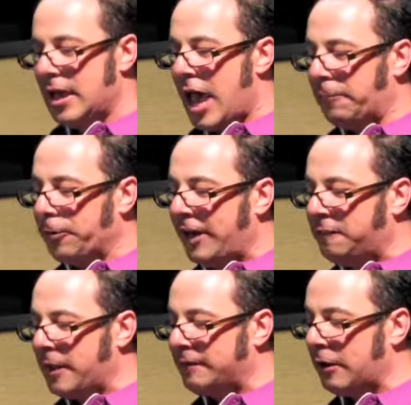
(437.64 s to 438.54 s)
I
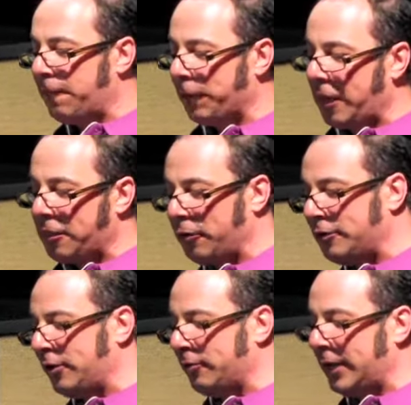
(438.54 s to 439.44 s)
braced myself for the
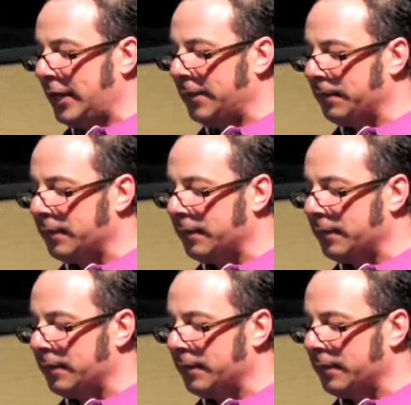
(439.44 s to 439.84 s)
third degree.